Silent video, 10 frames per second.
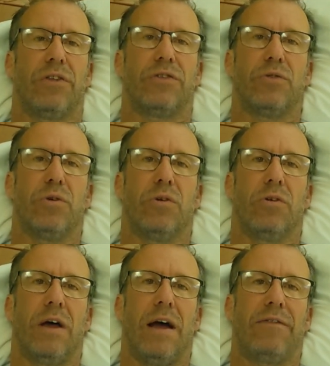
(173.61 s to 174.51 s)
the sooner
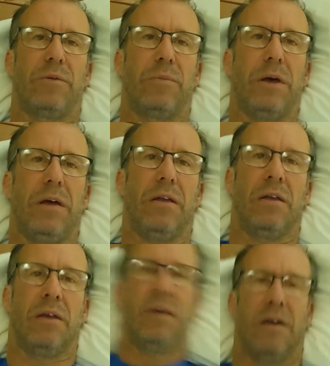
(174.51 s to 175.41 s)
you'll have to pit.
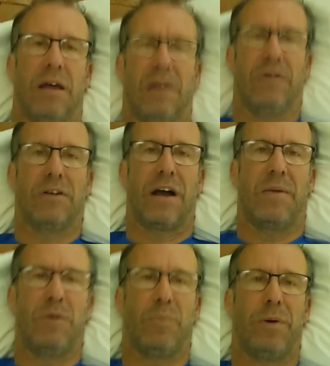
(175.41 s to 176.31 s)
And every
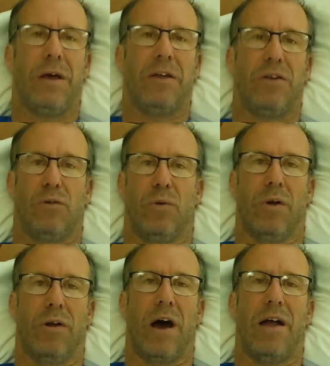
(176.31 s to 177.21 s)
time you pit, you are
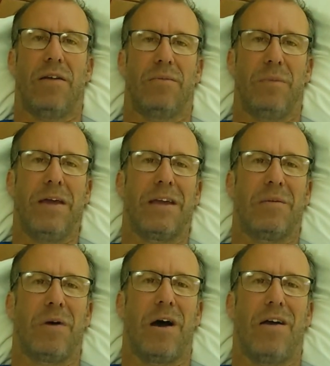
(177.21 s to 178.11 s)
not making
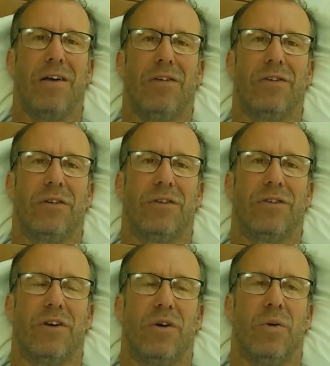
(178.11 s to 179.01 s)
miles.
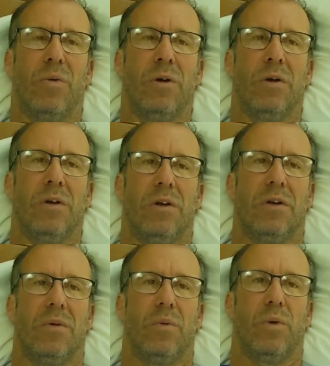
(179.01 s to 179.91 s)
So
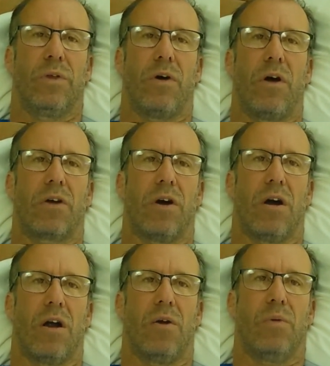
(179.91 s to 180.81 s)
with our
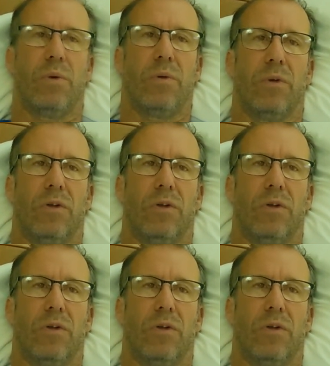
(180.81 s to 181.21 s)
car, we were